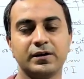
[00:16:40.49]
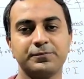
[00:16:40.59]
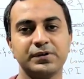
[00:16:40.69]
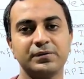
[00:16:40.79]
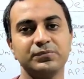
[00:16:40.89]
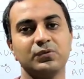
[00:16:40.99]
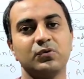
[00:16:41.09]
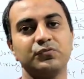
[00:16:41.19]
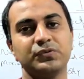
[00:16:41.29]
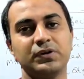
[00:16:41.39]
RPMs
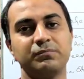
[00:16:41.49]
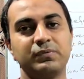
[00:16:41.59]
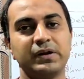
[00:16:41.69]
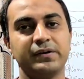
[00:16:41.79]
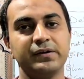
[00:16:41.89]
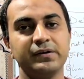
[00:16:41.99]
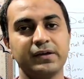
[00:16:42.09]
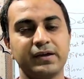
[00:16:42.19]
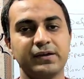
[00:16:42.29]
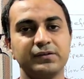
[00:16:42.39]
of the
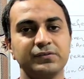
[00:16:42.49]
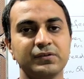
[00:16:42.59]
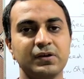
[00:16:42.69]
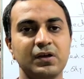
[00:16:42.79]
blender as